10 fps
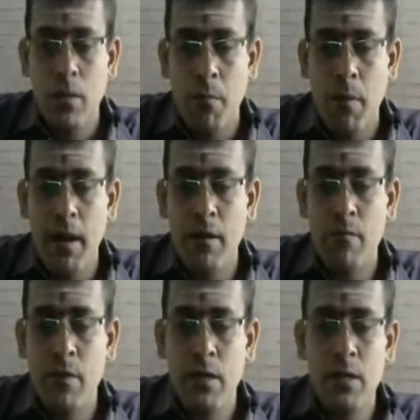my
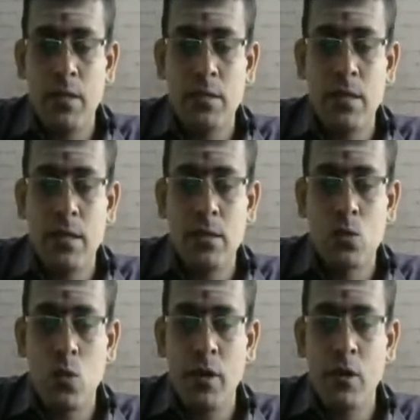variance there is
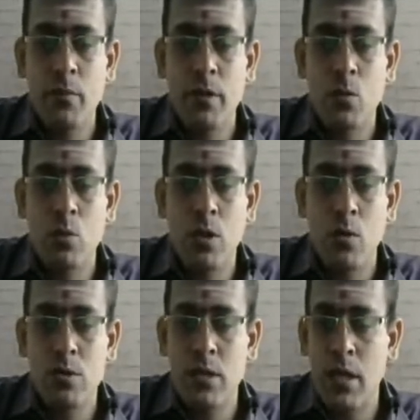going to be
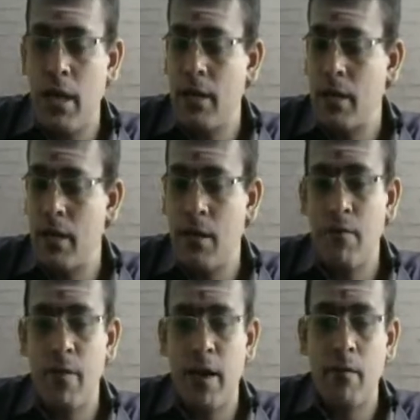2,800
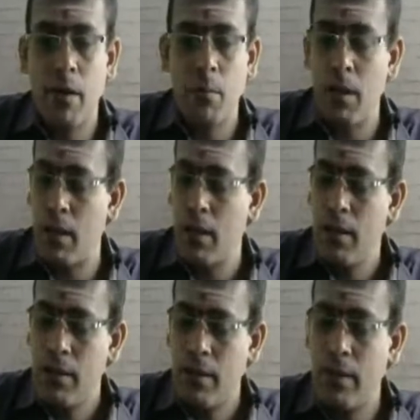available.
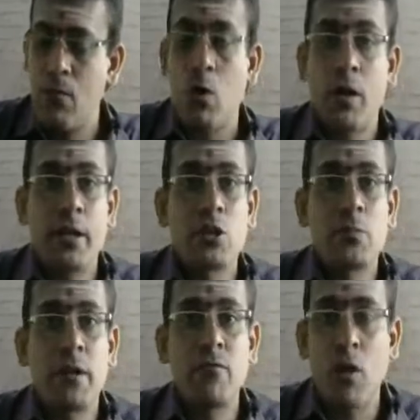Then what? I should
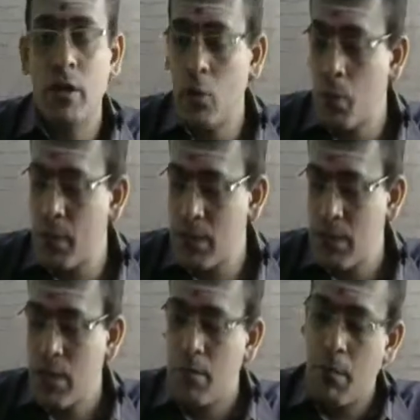spend 40 rupees,
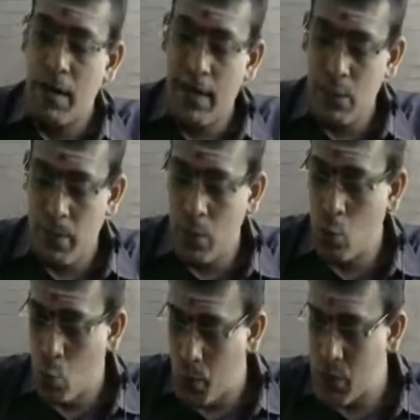but I had spent 2
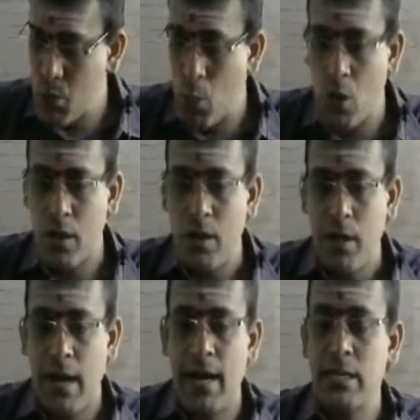rupees more.
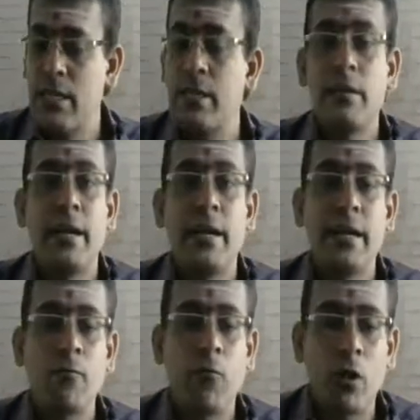I had getting
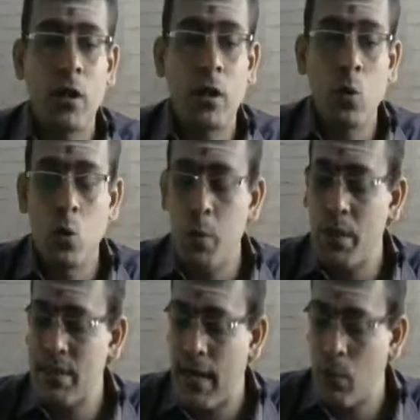2
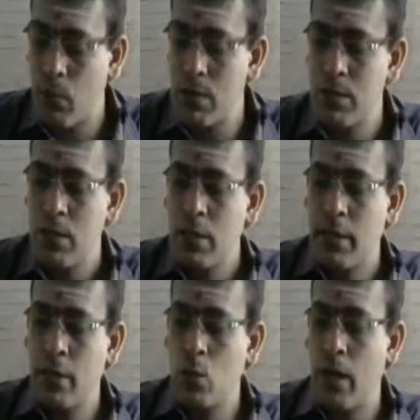rupees adverse
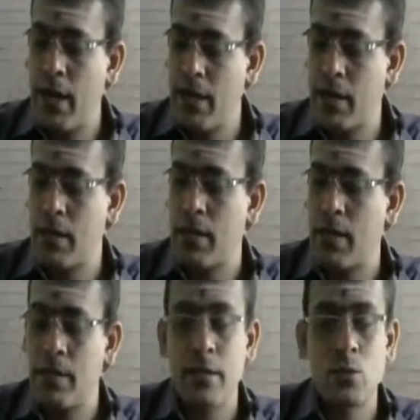into 800.
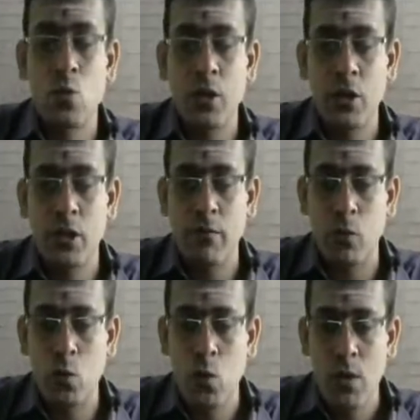That is going to give
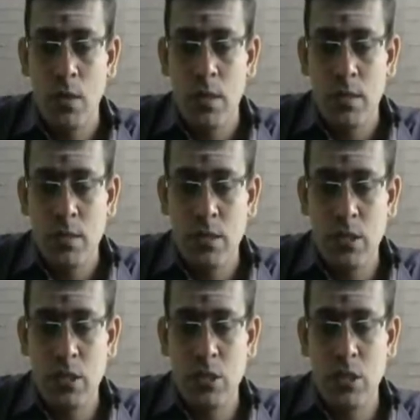you
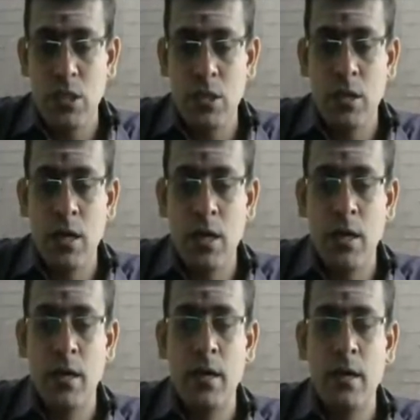
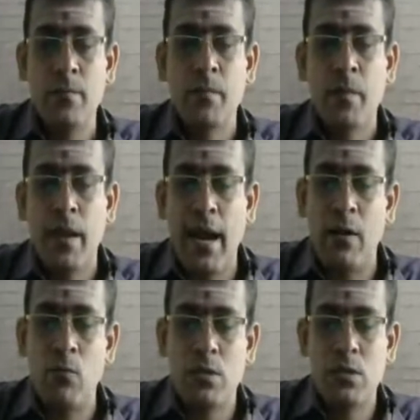1600
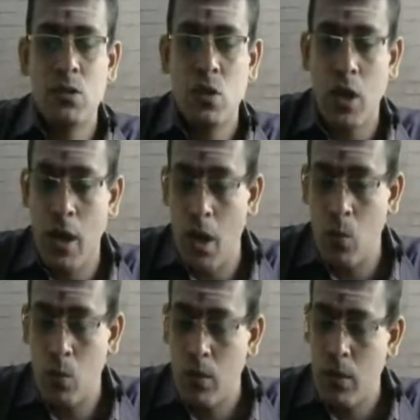adverse. Now
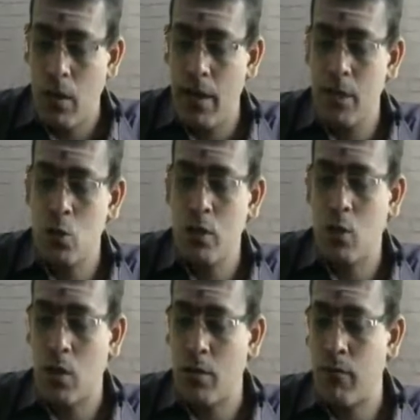let us do the
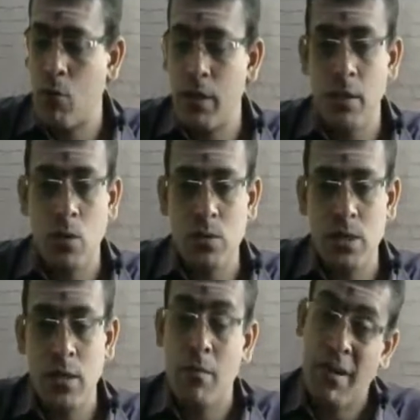total. 14,000
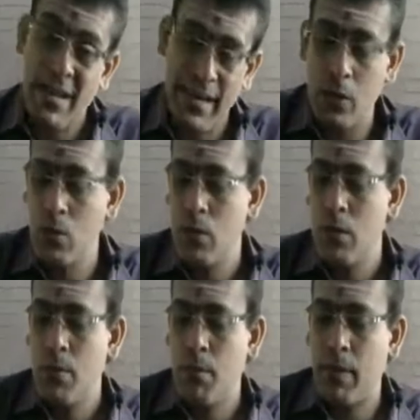negative
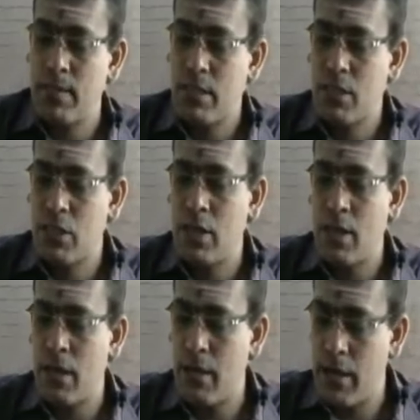plus
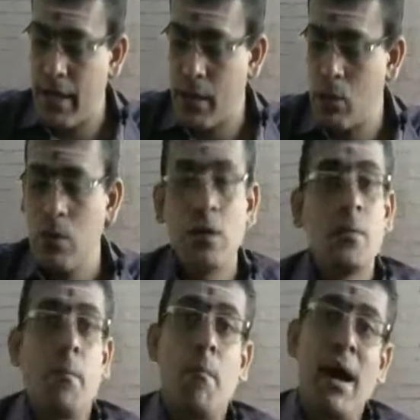1600 negative
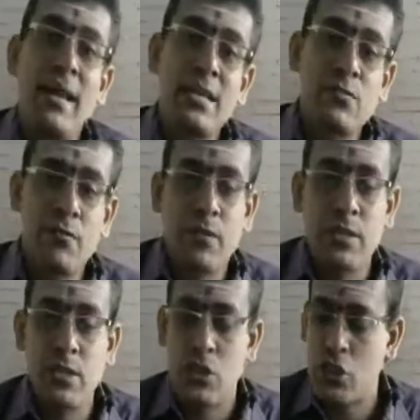minus
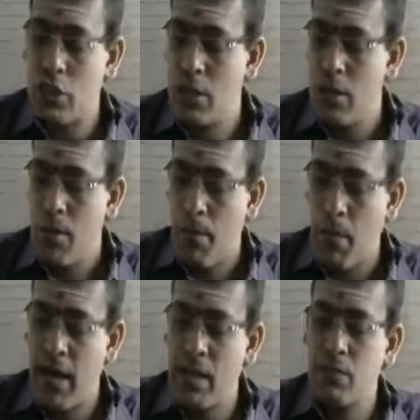1560
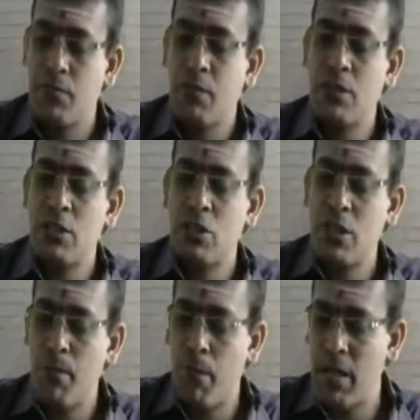minus
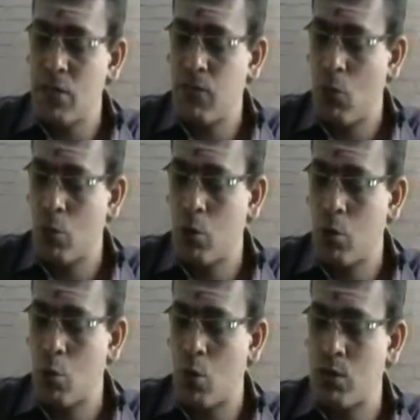1560 plus
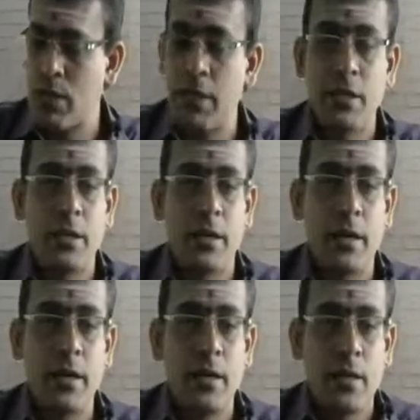
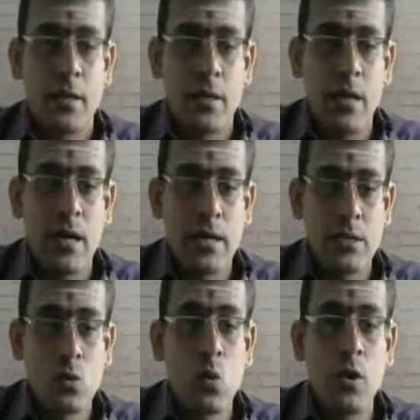2,800, that is
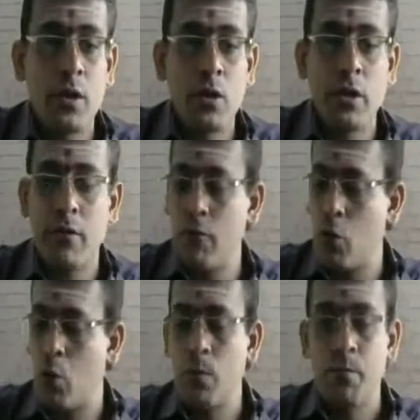going to give you